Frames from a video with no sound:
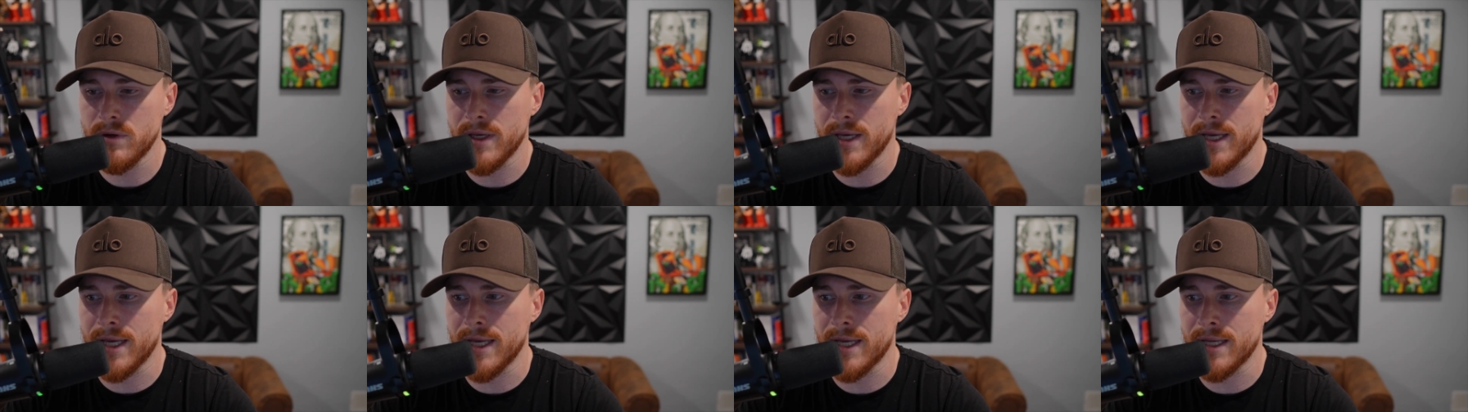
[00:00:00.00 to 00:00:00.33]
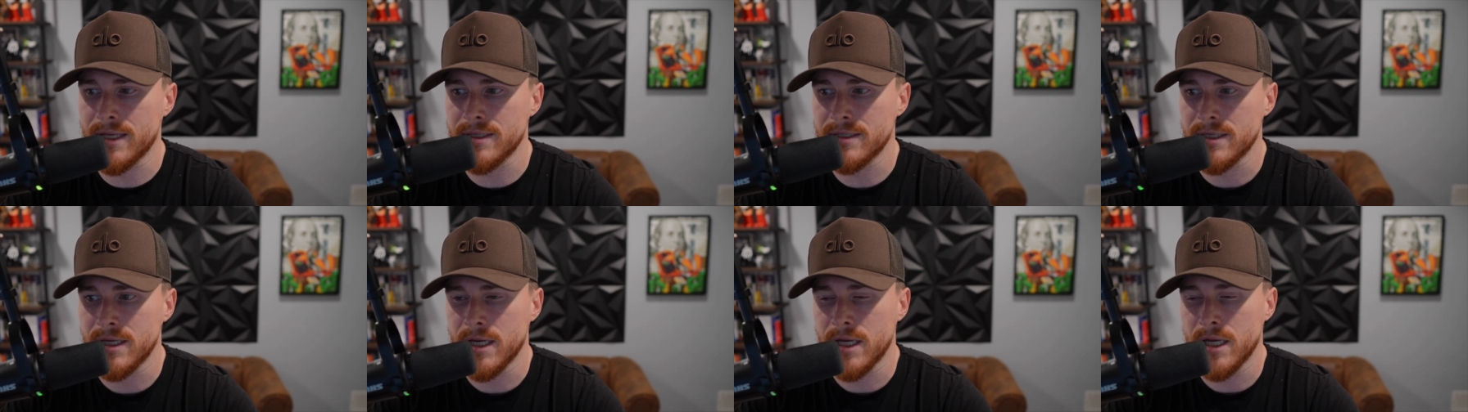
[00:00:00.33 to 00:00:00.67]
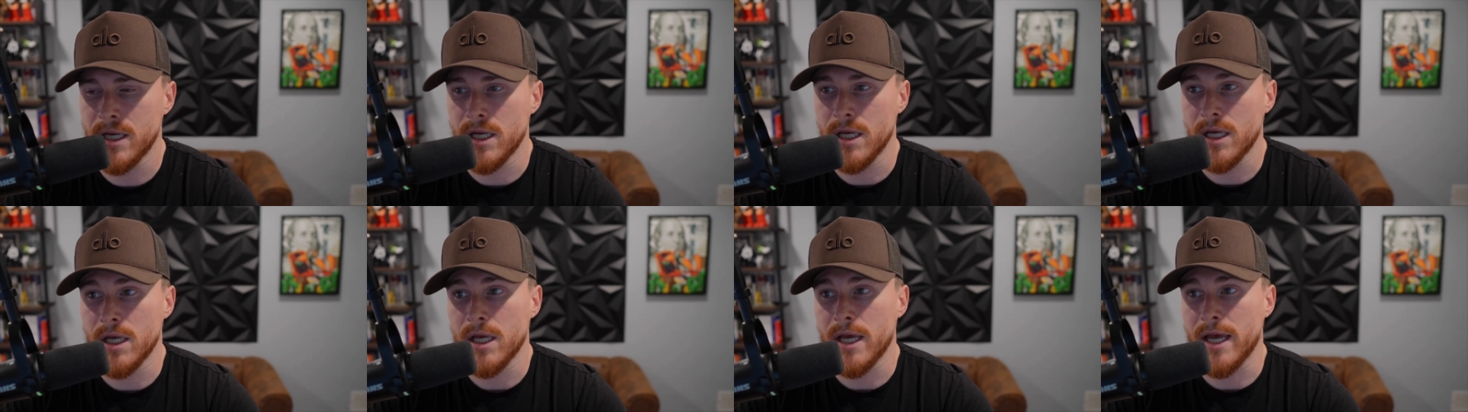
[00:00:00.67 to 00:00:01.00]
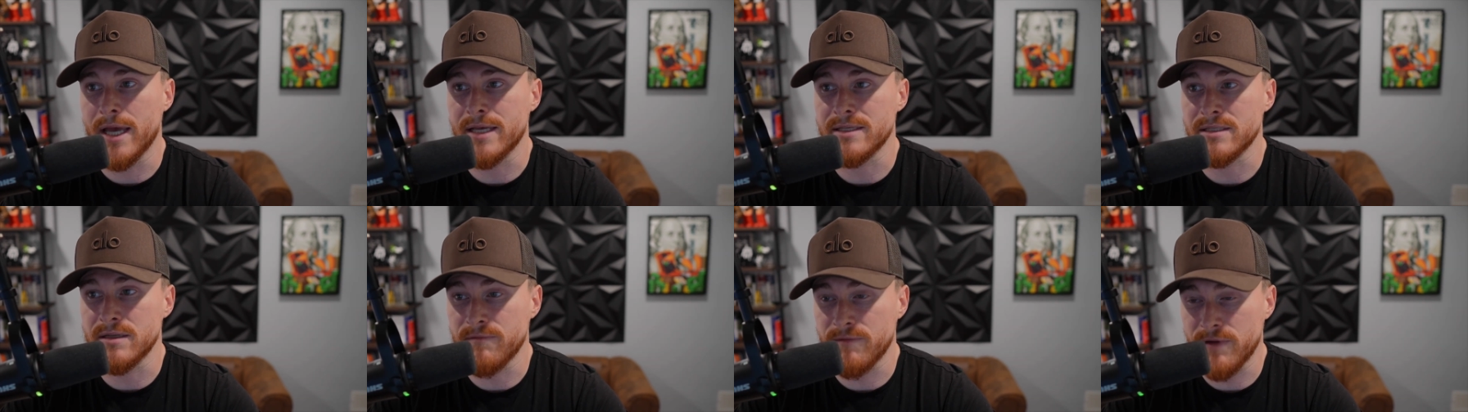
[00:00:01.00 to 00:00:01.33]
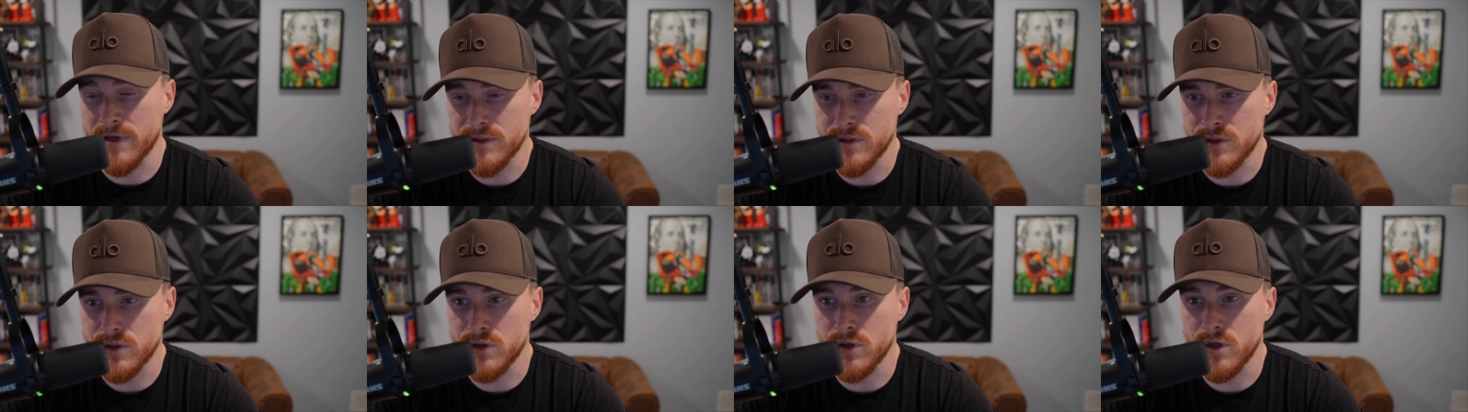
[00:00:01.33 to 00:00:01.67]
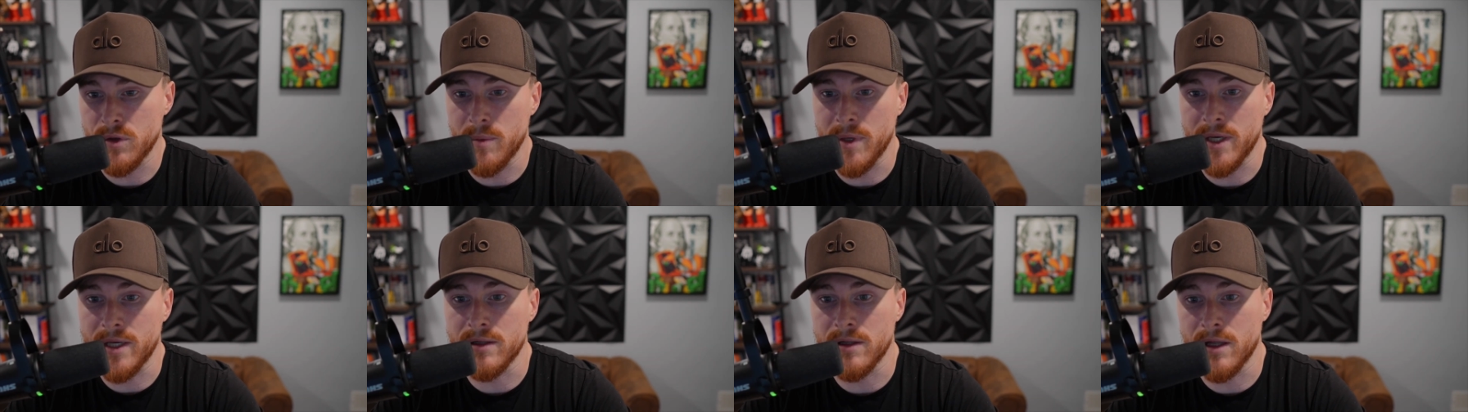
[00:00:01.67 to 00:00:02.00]
And as an investor, you can
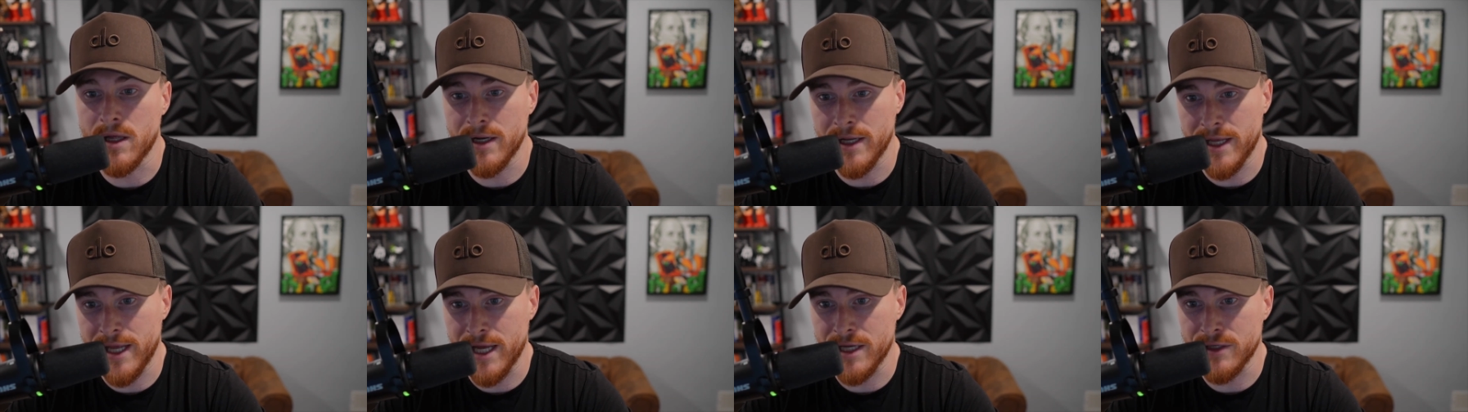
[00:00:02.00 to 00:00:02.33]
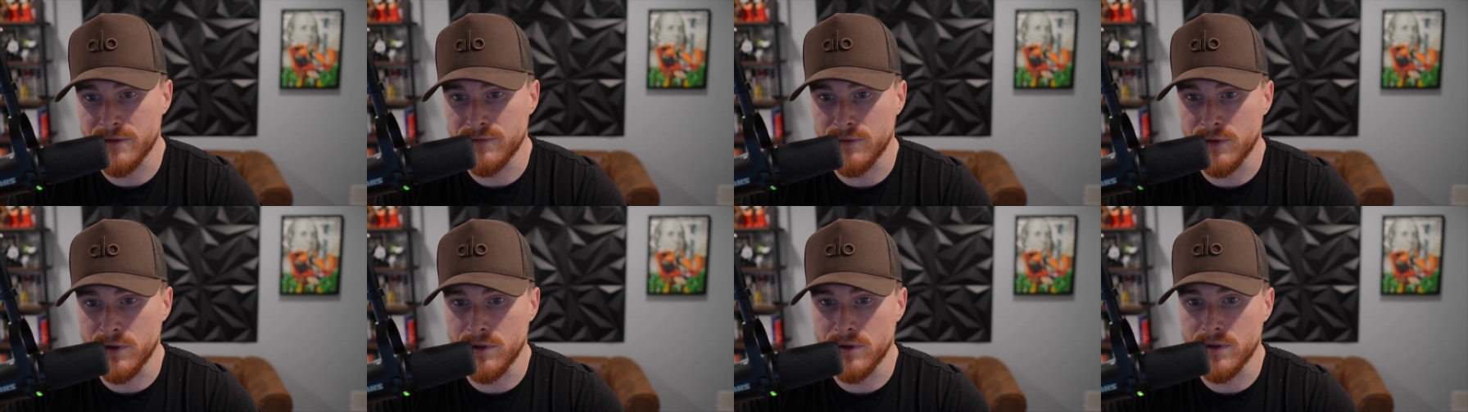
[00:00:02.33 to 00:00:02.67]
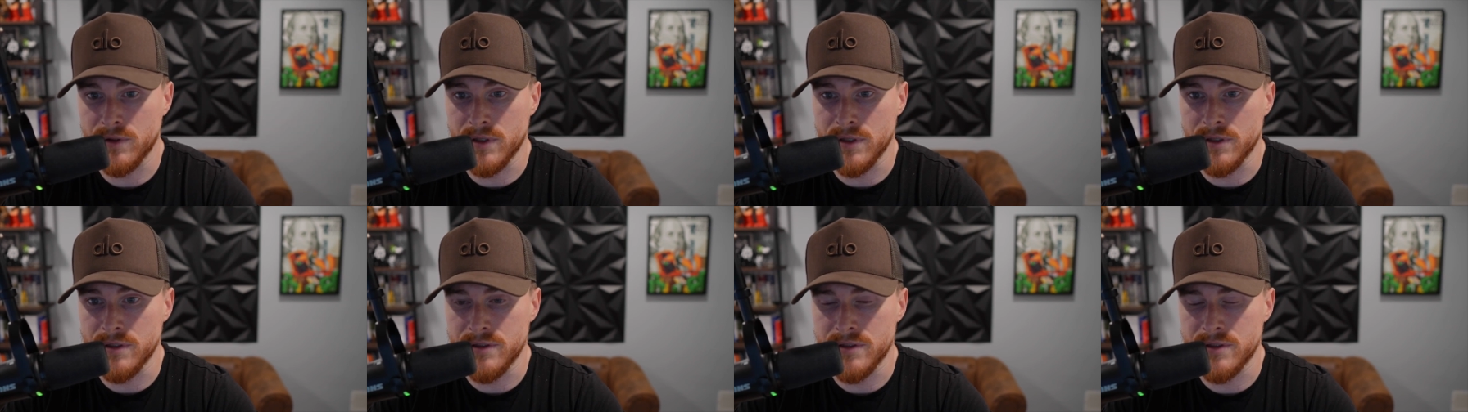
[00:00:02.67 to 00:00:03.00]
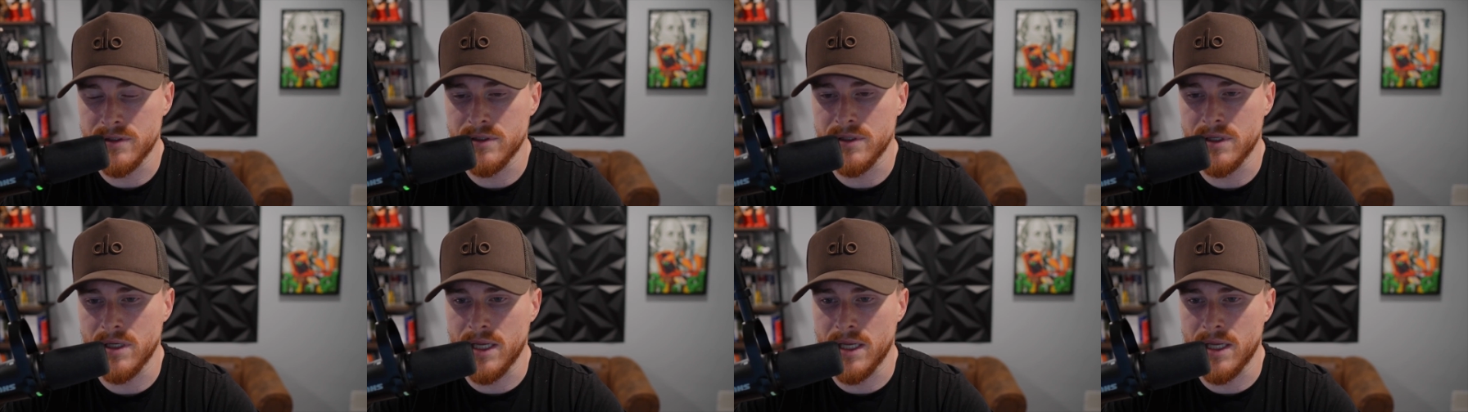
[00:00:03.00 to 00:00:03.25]
make a lot of cash flow at this.